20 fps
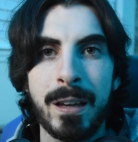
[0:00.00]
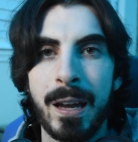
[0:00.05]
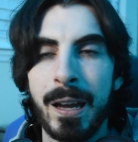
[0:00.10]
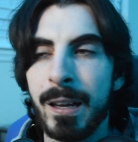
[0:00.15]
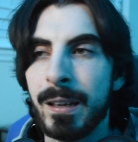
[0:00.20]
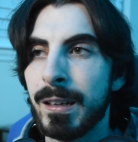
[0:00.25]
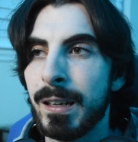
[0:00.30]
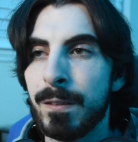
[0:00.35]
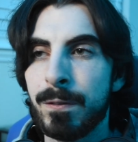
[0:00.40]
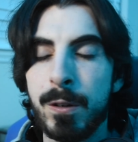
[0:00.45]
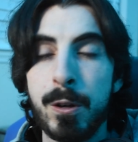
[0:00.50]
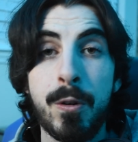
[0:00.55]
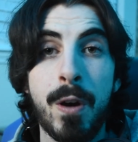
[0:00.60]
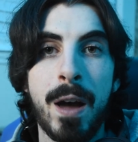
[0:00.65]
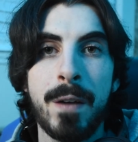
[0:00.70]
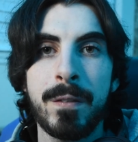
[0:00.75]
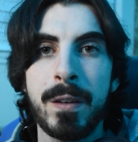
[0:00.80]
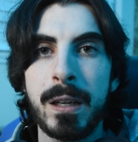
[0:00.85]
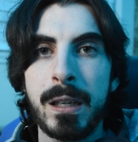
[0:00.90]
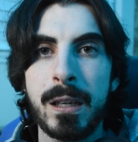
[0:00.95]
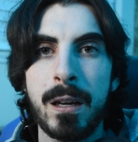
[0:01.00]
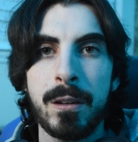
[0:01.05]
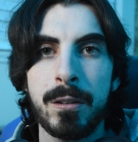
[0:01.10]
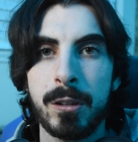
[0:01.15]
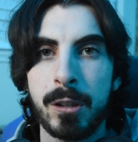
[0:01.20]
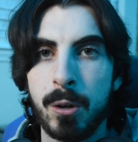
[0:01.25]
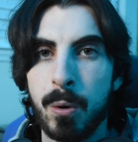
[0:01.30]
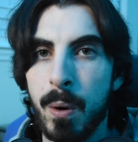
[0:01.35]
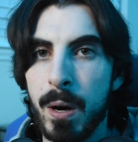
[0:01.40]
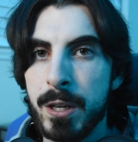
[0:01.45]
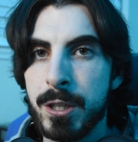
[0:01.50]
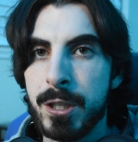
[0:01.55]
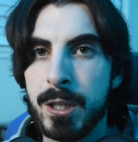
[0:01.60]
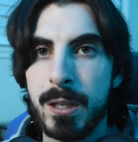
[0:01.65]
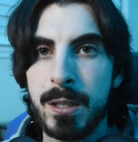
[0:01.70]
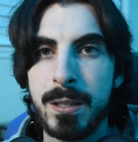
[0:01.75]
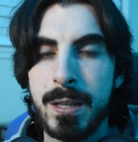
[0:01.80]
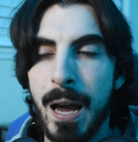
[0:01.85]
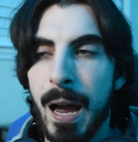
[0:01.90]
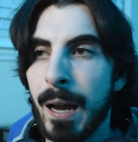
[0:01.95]
And if you have any other
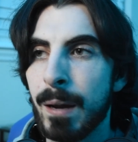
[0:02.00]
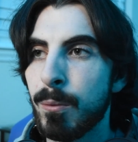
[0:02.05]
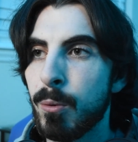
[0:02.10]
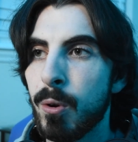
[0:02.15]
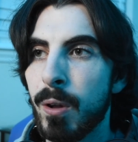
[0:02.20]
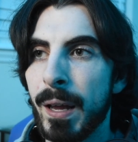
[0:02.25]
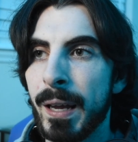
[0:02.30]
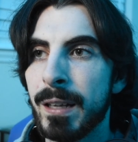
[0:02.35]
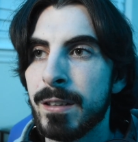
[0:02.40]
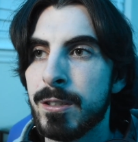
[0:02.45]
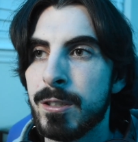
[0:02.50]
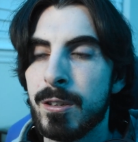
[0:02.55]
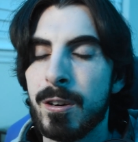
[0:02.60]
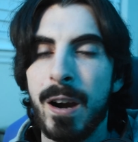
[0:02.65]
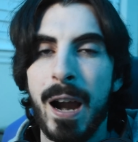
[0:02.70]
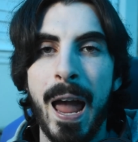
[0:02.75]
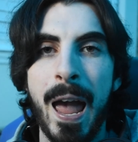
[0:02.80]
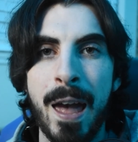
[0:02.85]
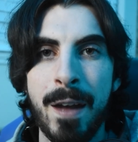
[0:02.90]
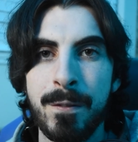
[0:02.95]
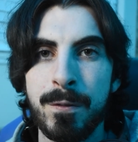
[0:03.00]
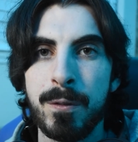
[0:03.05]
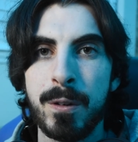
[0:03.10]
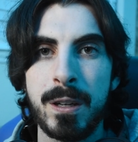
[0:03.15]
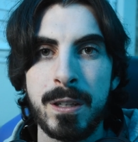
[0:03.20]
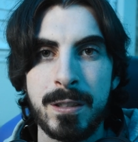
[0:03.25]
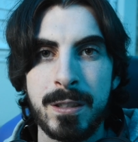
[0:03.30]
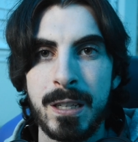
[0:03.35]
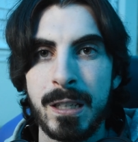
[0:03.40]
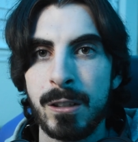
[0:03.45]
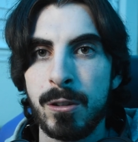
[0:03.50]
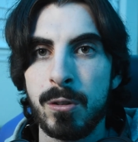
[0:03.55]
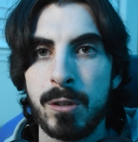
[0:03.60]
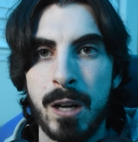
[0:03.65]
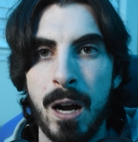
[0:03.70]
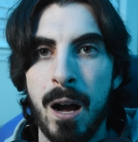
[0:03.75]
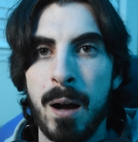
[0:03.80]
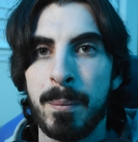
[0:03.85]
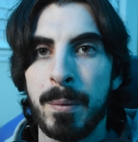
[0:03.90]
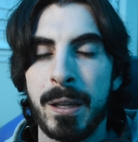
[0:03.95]
questions, I will answer every single
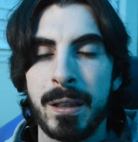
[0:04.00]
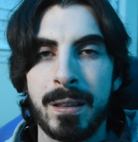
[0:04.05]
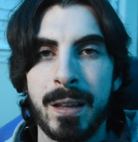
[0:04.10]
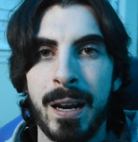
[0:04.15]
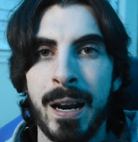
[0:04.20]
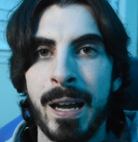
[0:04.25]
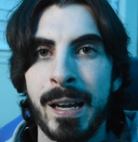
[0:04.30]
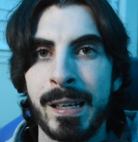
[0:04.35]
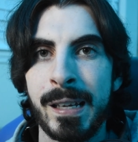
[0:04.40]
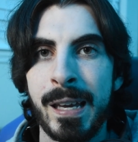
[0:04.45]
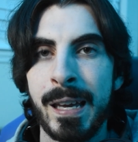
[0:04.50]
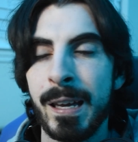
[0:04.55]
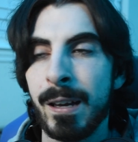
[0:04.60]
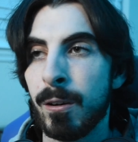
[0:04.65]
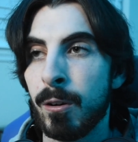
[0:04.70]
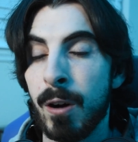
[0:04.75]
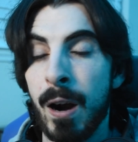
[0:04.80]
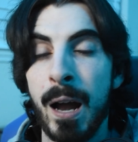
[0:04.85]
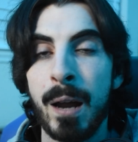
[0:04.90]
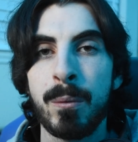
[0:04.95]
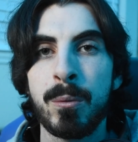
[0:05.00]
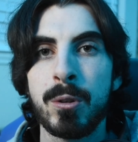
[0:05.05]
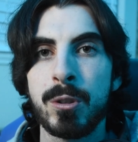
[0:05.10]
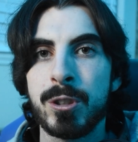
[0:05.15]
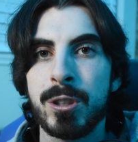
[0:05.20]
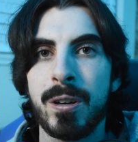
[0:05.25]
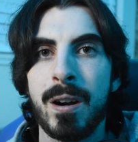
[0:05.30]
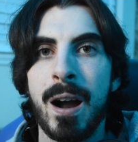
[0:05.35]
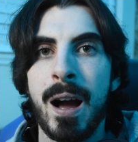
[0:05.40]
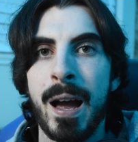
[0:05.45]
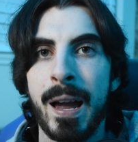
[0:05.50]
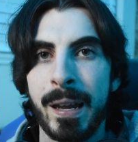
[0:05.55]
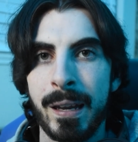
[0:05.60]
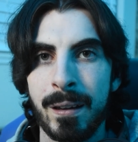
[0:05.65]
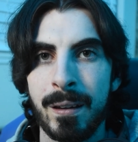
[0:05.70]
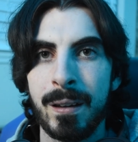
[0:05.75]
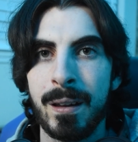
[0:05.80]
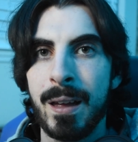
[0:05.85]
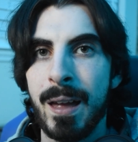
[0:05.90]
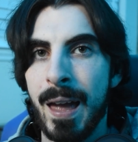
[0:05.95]
comment that I get, or I will try
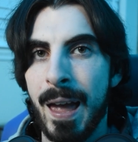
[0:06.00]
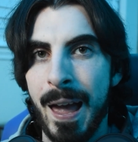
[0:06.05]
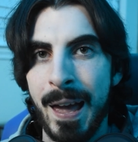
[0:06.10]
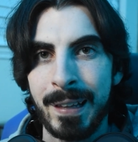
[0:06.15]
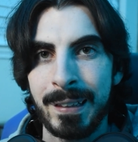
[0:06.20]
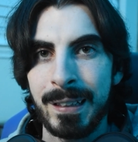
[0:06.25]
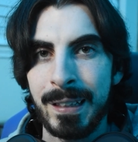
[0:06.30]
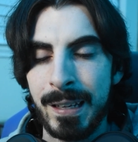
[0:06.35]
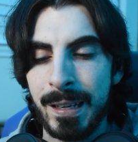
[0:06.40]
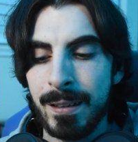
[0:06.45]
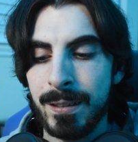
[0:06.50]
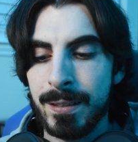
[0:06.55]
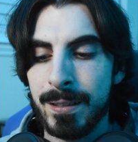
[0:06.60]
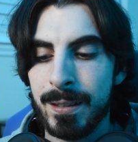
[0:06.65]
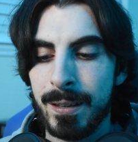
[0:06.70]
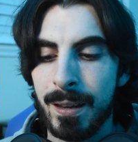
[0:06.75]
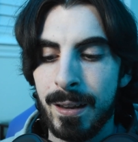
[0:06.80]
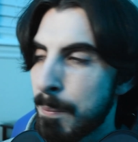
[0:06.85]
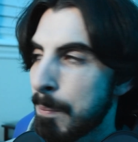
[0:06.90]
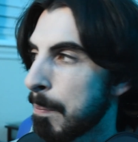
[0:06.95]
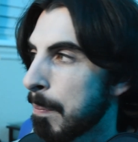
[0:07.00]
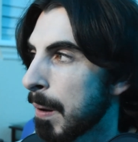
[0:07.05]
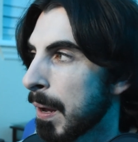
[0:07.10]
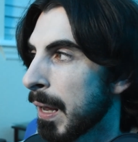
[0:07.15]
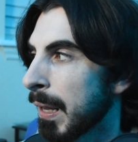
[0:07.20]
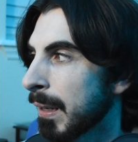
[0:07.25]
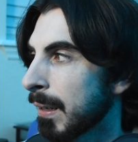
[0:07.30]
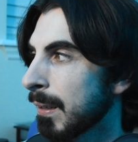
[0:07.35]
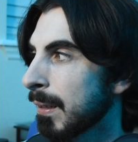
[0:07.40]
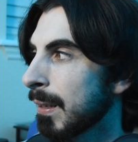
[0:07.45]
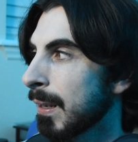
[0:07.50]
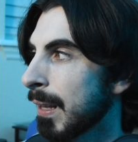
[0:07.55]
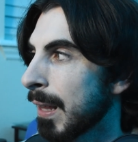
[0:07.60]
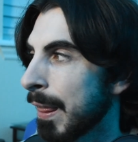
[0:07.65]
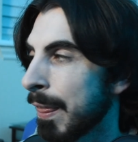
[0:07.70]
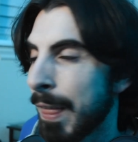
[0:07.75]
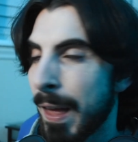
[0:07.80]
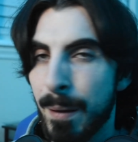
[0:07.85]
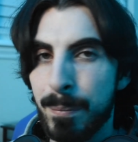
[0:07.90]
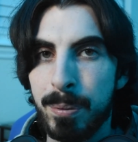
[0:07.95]
at least. But
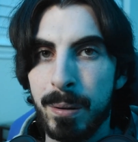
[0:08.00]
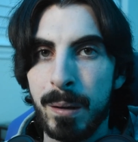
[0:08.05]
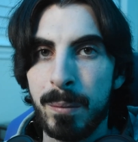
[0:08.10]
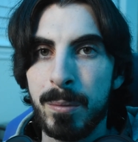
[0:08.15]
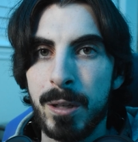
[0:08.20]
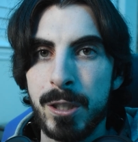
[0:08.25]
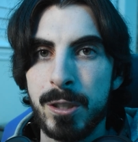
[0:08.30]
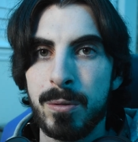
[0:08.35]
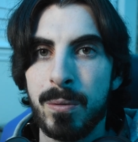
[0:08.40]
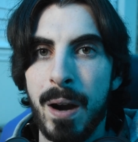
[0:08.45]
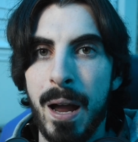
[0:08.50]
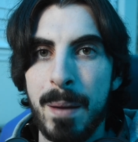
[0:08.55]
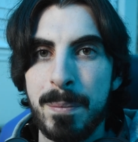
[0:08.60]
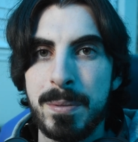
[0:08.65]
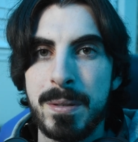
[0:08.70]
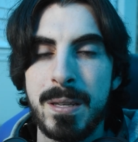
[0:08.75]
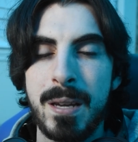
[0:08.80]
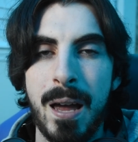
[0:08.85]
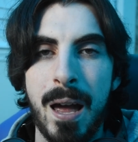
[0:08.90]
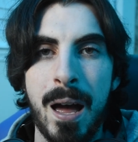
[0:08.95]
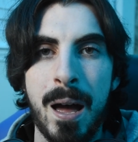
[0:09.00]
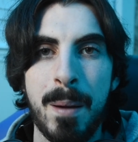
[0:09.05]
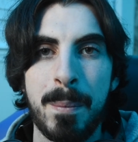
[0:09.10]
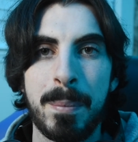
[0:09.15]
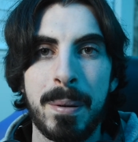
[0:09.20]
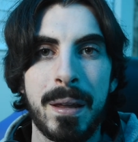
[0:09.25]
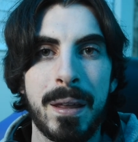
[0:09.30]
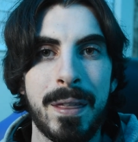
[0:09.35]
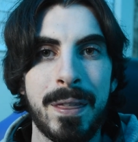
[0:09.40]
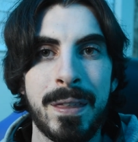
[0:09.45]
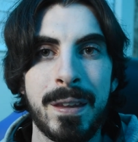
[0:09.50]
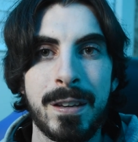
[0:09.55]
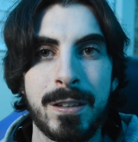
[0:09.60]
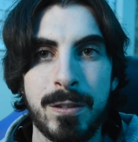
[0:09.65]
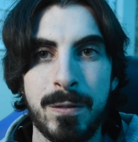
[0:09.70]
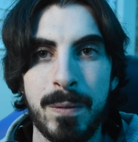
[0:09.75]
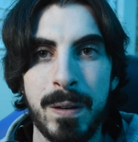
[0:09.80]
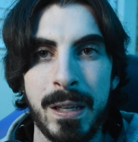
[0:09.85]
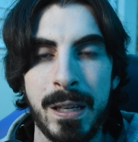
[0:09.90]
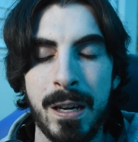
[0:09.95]
that pretty much wraps up
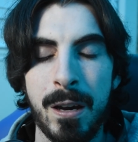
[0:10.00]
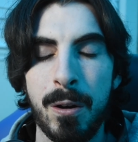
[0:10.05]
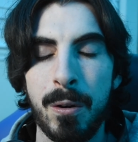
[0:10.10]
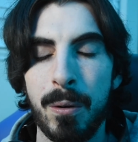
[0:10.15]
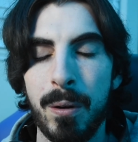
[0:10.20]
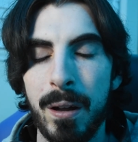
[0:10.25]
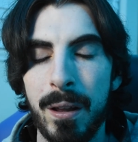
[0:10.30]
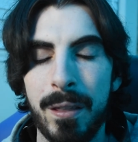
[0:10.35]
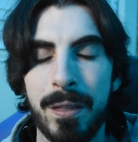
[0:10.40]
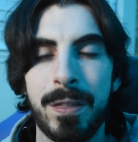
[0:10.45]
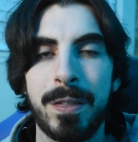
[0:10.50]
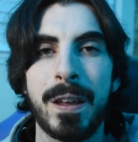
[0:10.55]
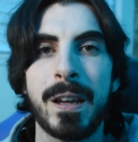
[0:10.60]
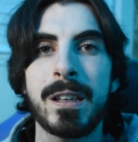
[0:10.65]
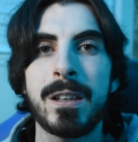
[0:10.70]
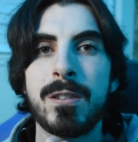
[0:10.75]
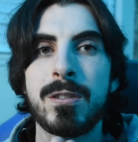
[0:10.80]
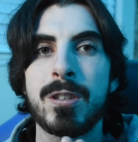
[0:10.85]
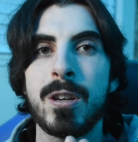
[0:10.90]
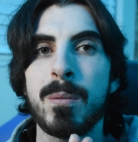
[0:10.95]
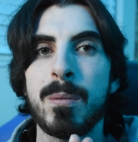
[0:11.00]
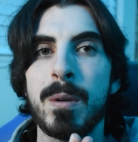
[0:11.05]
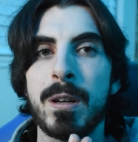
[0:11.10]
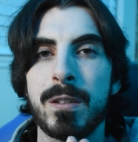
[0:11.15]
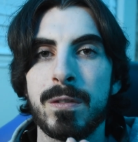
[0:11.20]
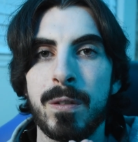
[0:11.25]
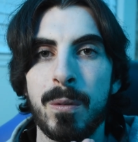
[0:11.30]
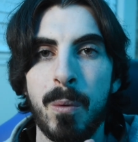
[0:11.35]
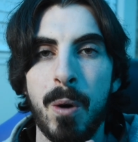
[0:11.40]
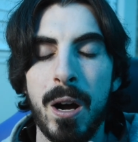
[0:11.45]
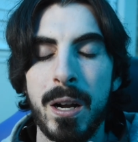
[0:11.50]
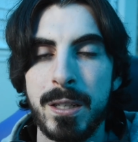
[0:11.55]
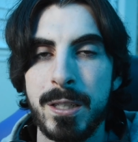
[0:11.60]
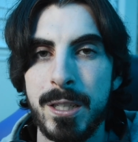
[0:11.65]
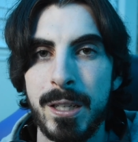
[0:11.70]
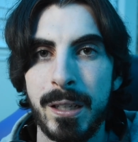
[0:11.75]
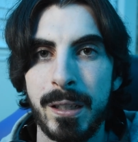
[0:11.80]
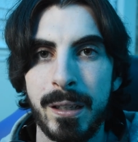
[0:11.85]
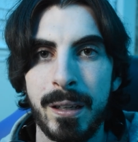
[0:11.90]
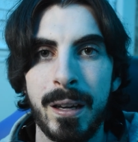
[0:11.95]
this video. Thank you so much for
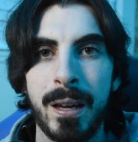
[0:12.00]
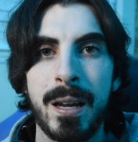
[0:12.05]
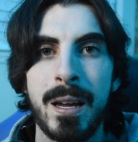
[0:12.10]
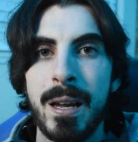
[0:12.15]
watching.